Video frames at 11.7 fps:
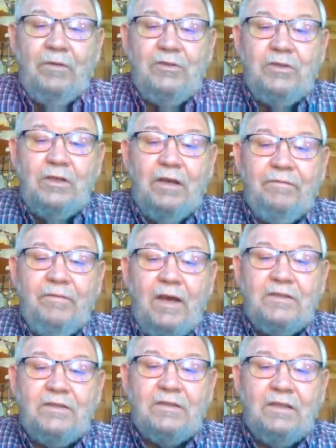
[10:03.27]
the
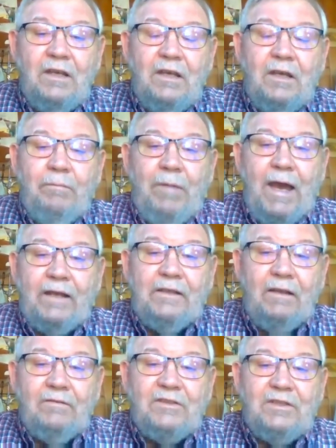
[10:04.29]
GFS backed
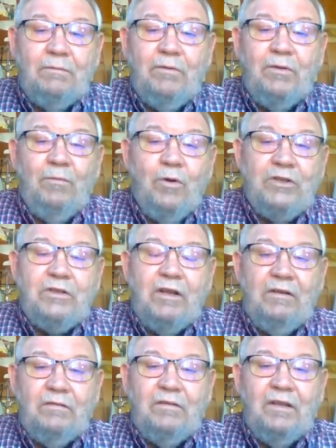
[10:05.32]
out some of their
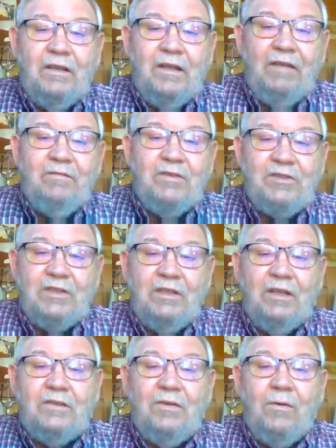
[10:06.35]
moisture. I haven't
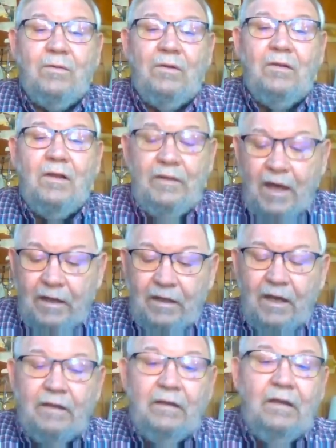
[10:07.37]
seen a total on that
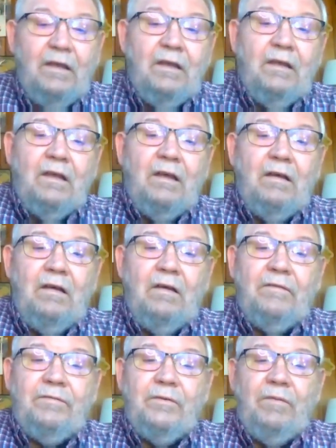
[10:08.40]
yet
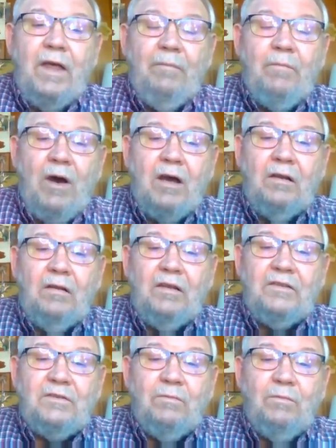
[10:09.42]
for that model
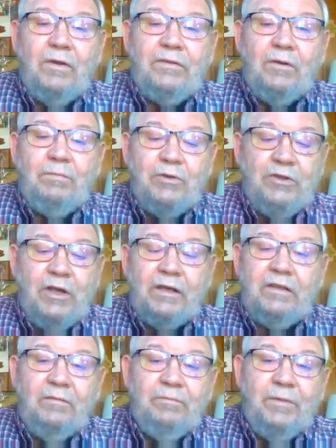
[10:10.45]
as to what they're
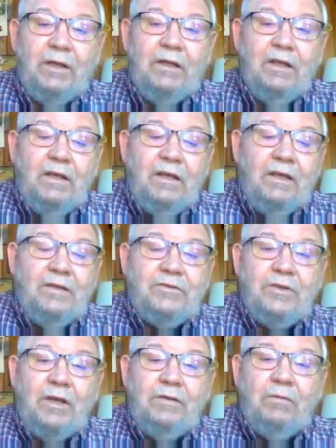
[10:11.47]
projecting, but in
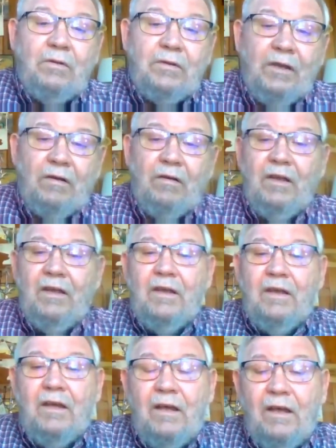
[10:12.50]
general here,
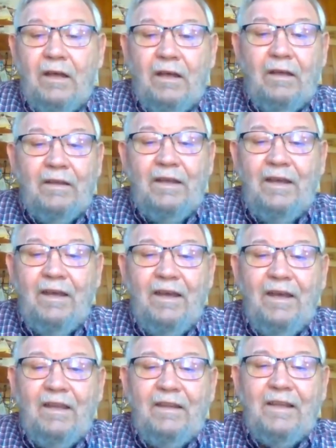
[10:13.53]

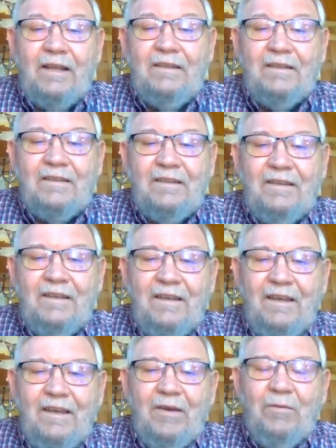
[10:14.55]
not that the
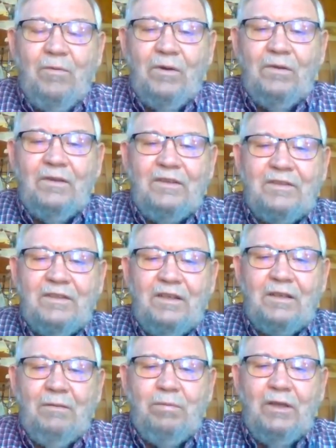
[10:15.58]
world is going
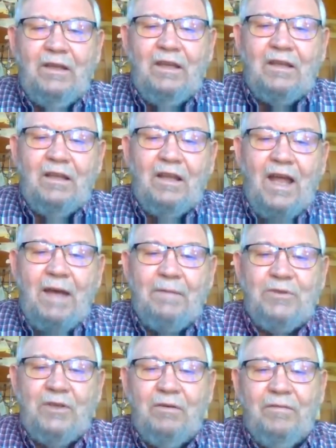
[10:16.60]
to completely
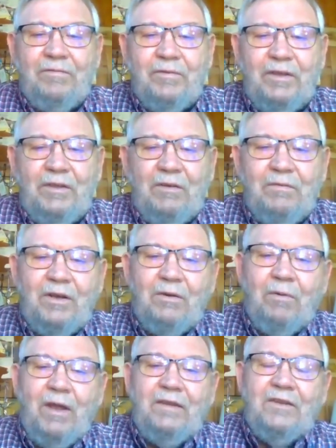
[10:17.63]
collapse here if we don't get a
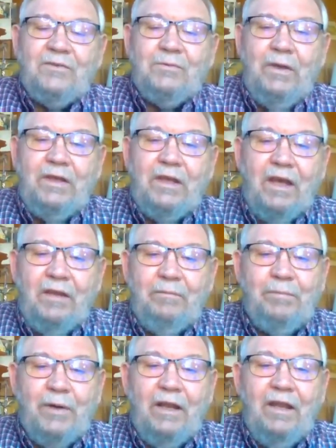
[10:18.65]
rain this weekend,
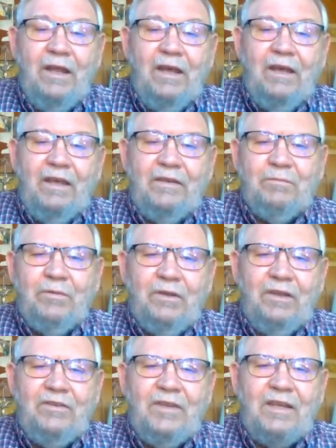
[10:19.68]
but it
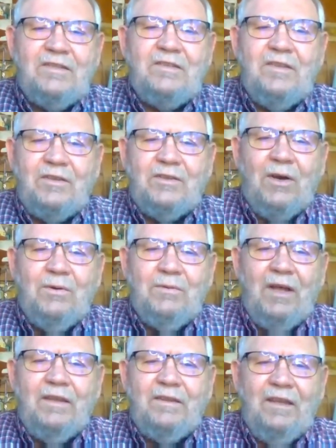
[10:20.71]
really sets the
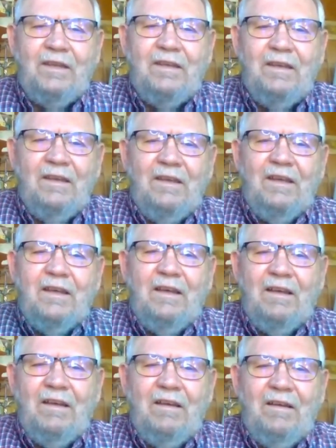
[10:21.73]
tone, I think,
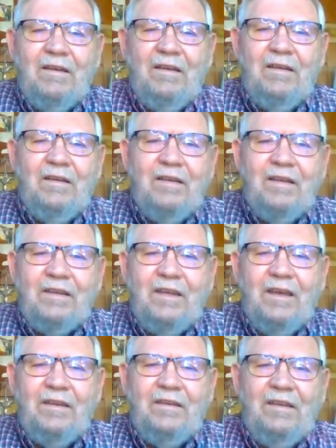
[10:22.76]

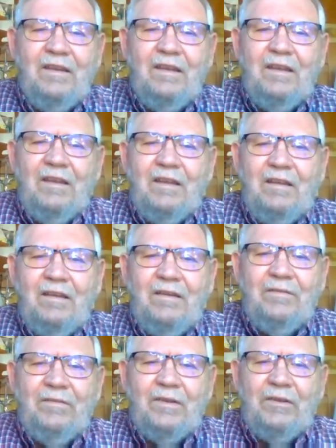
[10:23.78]
again,
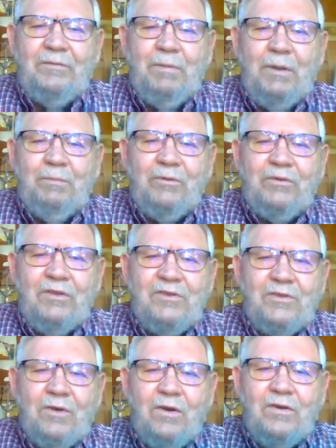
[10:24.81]
as people's
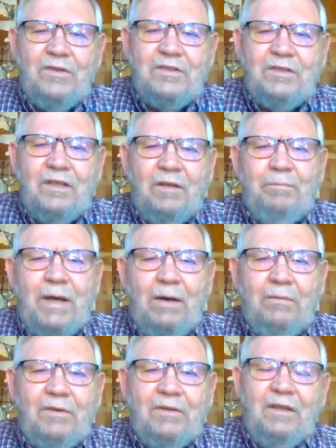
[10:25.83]
concerns
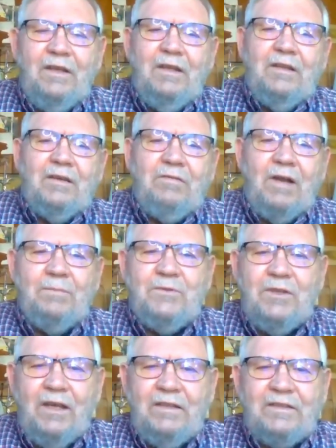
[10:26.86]
about the crop
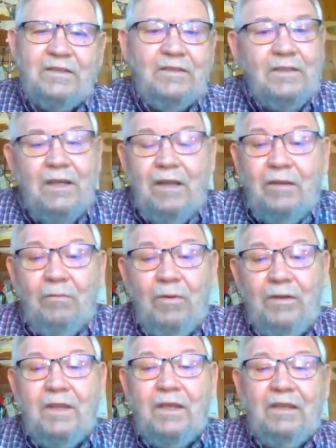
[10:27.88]
size. Because the
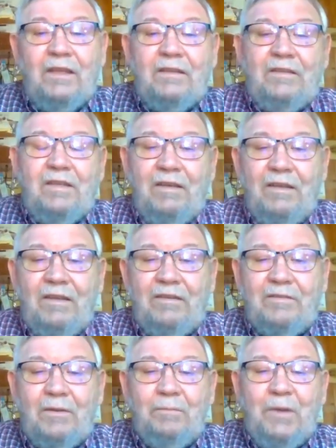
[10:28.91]
one thing that
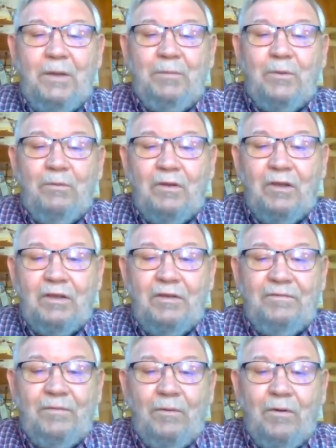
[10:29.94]
some people were
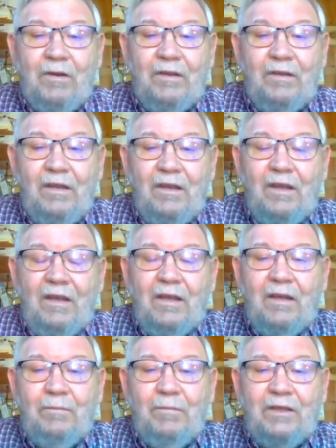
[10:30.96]
looking for and
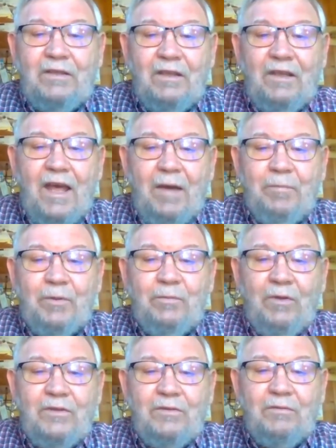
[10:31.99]
but didn't
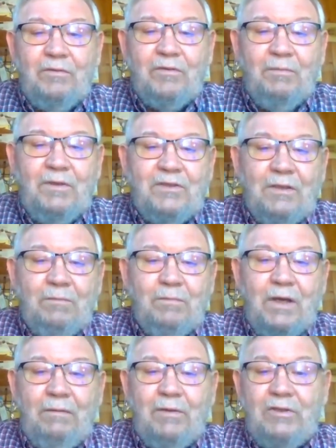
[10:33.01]
happen was there was going to be some
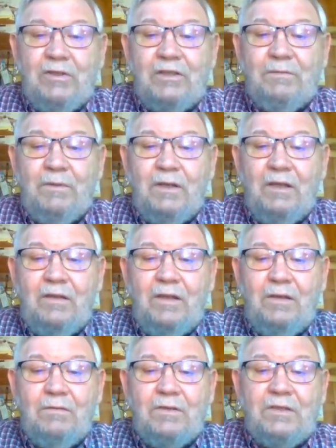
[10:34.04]
kind of adjustment in
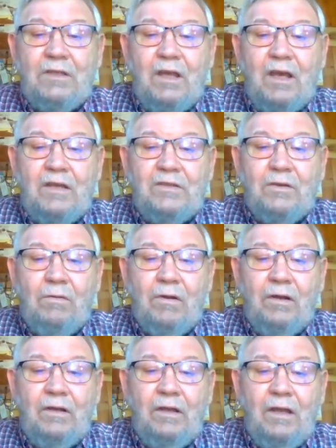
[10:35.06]
the USDA's
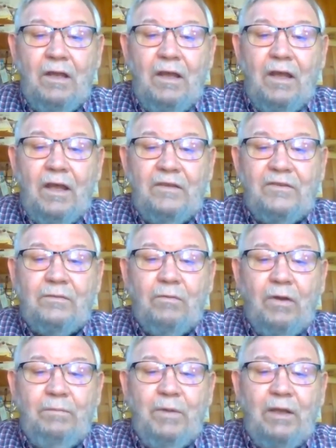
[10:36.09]
corn and
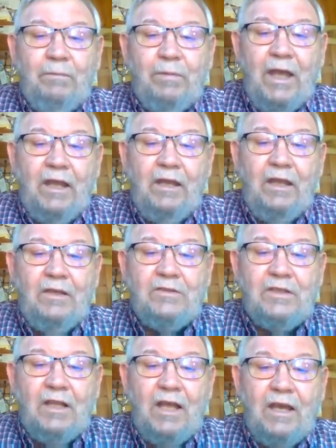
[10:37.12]
soybean planting
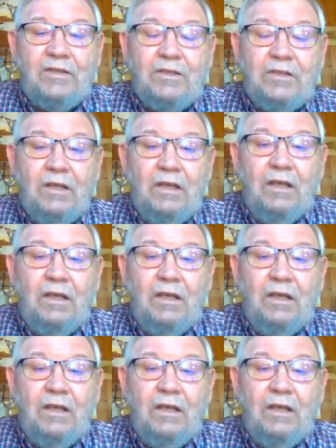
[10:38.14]
slash